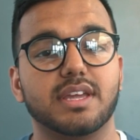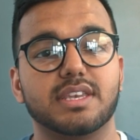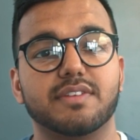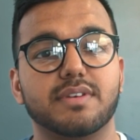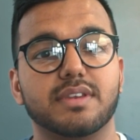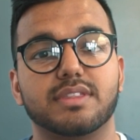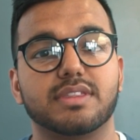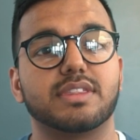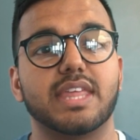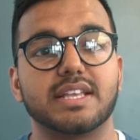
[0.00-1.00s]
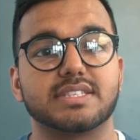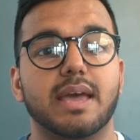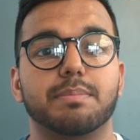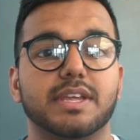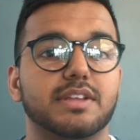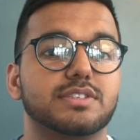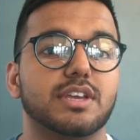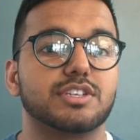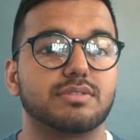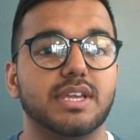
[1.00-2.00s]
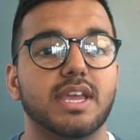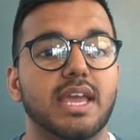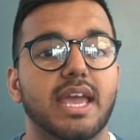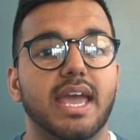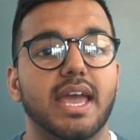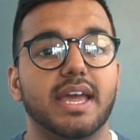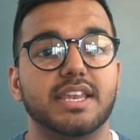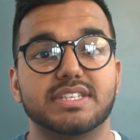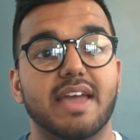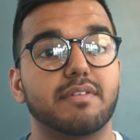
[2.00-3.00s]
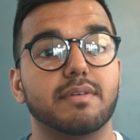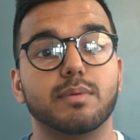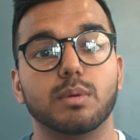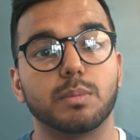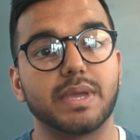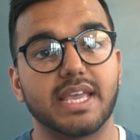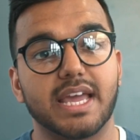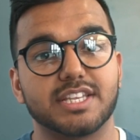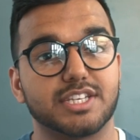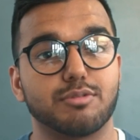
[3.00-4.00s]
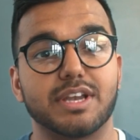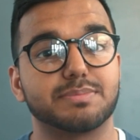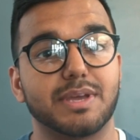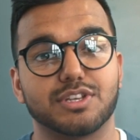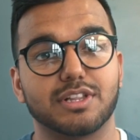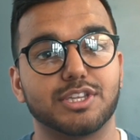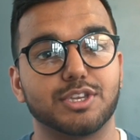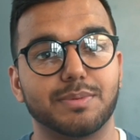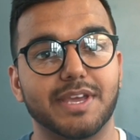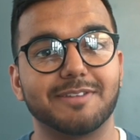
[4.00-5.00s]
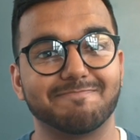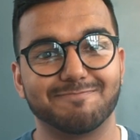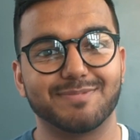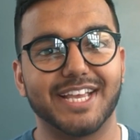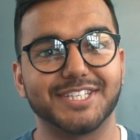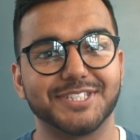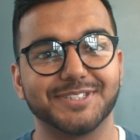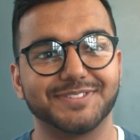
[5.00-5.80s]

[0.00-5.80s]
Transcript: different things happening in surgery, and it's ever evolving, and it's a great specialty to be in. Thanks.